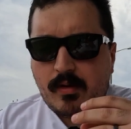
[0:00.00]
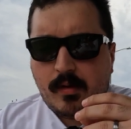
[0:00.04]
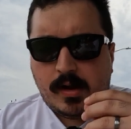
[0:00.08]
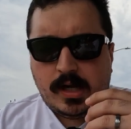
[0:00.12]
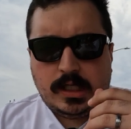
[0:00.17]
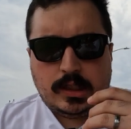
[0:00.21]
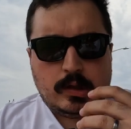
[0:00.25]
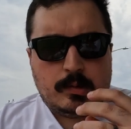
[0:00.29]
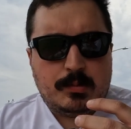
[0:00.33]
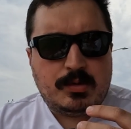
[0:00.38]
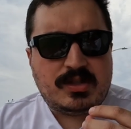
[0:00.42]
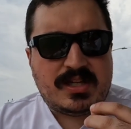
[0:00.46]

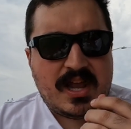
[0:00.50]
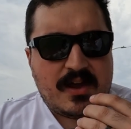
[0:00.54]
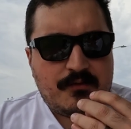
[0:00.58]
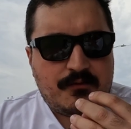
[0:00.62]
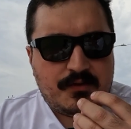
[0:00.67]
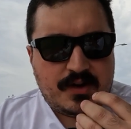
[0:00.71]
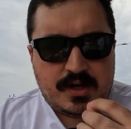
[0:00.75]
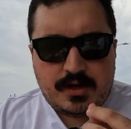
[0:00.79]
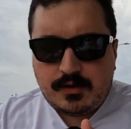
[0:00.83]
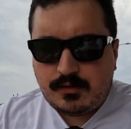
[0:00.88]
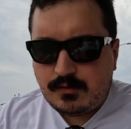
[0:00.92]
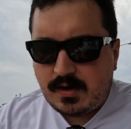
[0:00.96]
and almost that
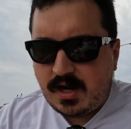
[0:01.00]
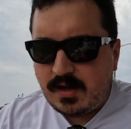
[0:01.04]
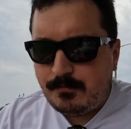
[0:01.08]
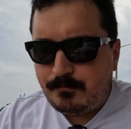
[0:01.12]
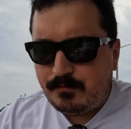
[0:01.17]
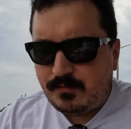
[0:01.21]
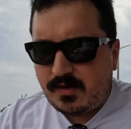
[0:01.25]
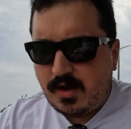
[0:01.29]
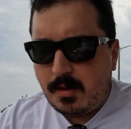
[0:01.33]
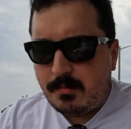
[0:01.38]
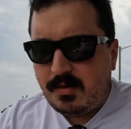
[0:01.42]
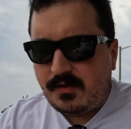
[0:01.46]
vinaigrette
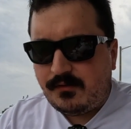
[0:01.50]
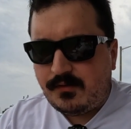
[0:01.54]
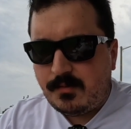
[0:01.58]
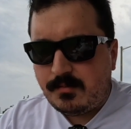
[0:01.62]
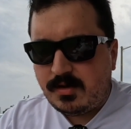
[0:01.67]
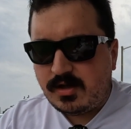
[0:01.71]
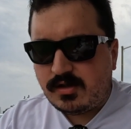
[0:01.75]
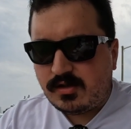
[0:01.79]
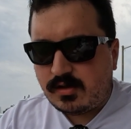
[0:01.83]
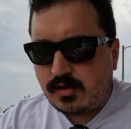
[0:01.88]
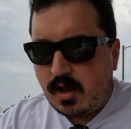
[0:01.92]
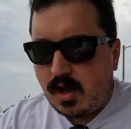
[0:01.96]
coming from
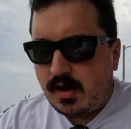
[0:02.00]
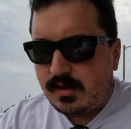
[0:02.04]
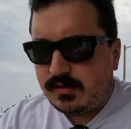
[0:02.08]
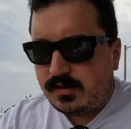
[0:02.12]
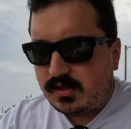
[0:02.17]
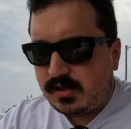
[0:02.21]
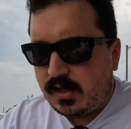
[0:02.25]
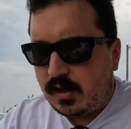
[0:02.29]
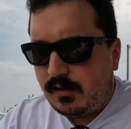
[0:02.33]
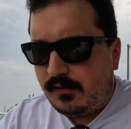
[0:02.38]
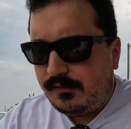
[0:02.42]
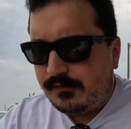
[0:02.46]
the slaw
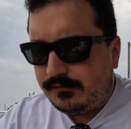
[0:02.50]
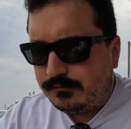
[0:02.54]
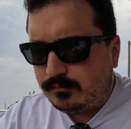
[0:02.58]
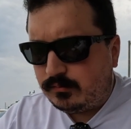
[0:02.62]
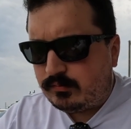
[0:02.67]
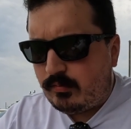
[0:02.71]
itself,